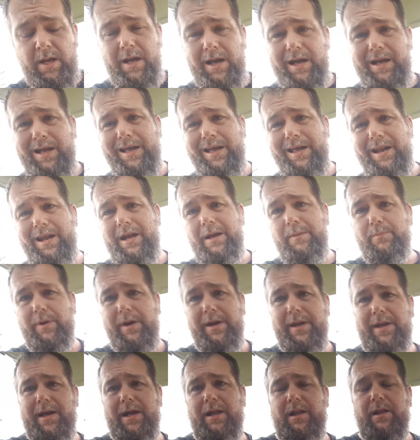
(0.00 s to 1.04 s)
I had a
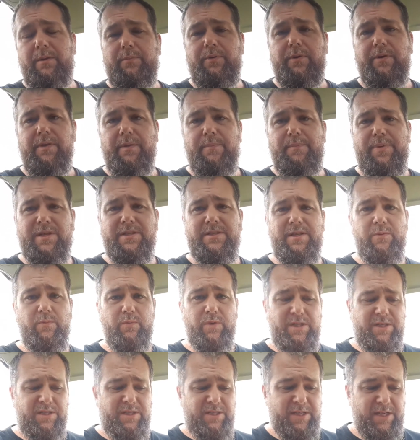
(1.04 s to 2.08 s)
brake caliper. The piston
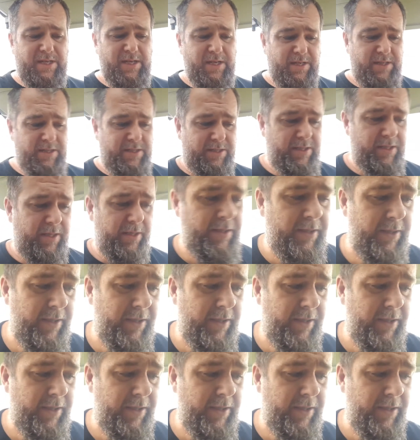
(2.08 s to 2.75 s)
was seized.